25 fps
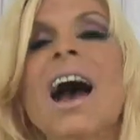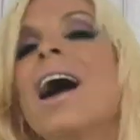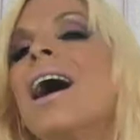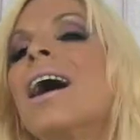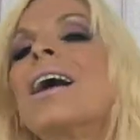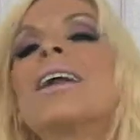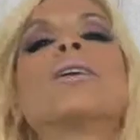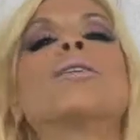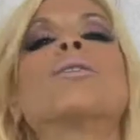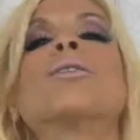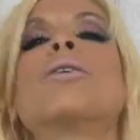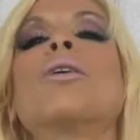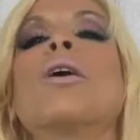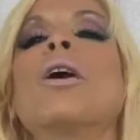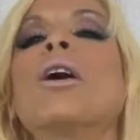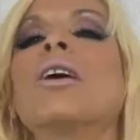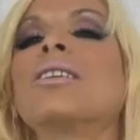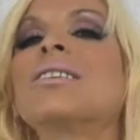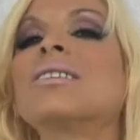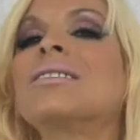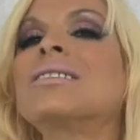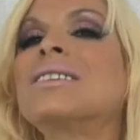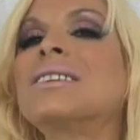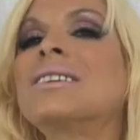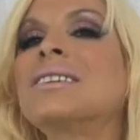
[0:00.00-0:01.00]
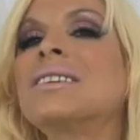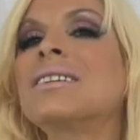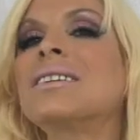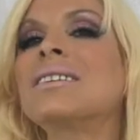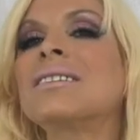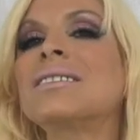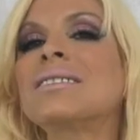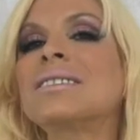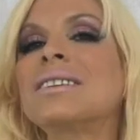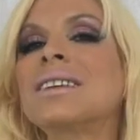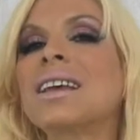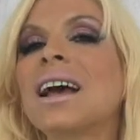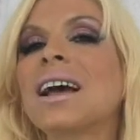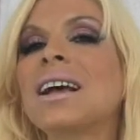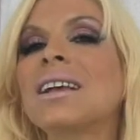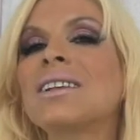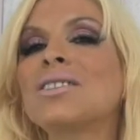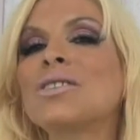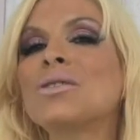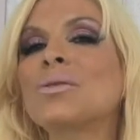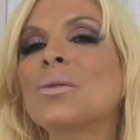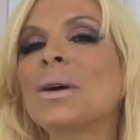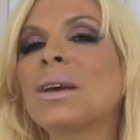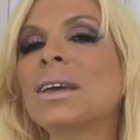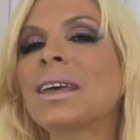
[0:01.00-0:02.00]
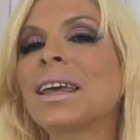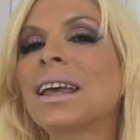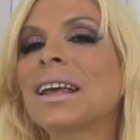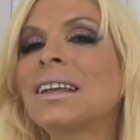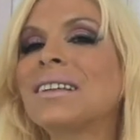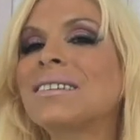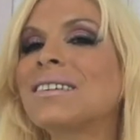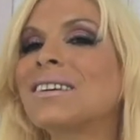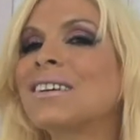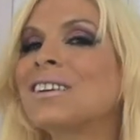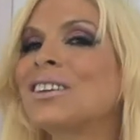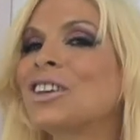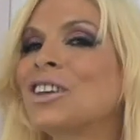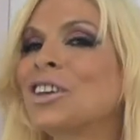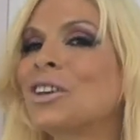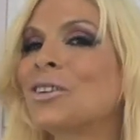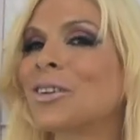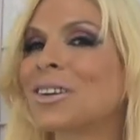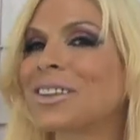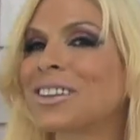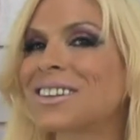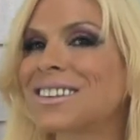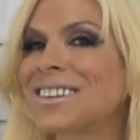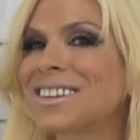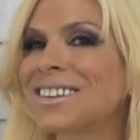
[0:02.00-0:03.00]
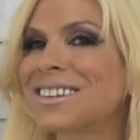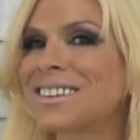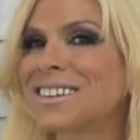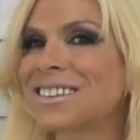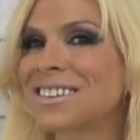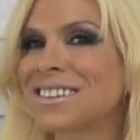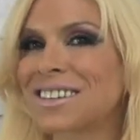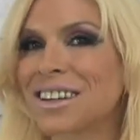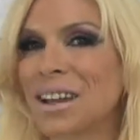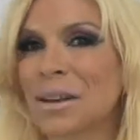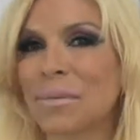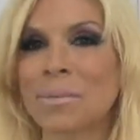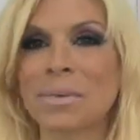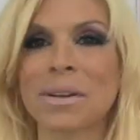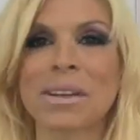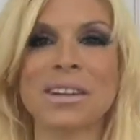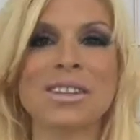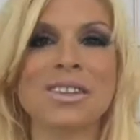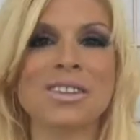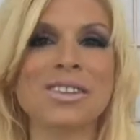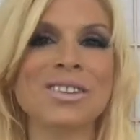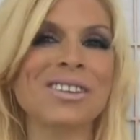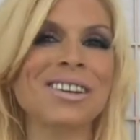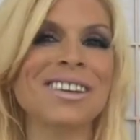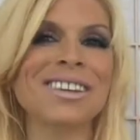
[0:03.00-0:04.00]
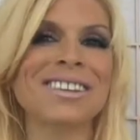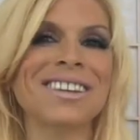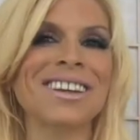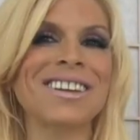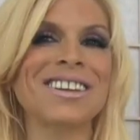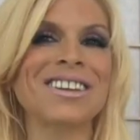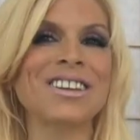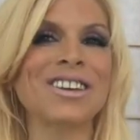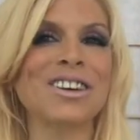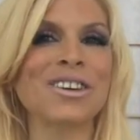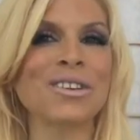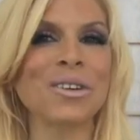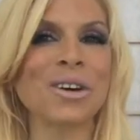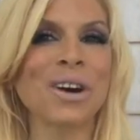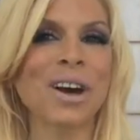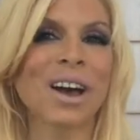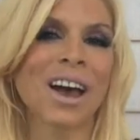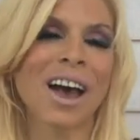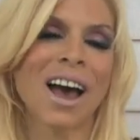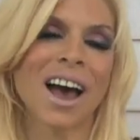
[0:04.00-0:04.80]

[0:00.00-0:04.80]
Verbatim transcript: I don't know all the details yet, so I can't tell you all the details yet, but as soon as I do,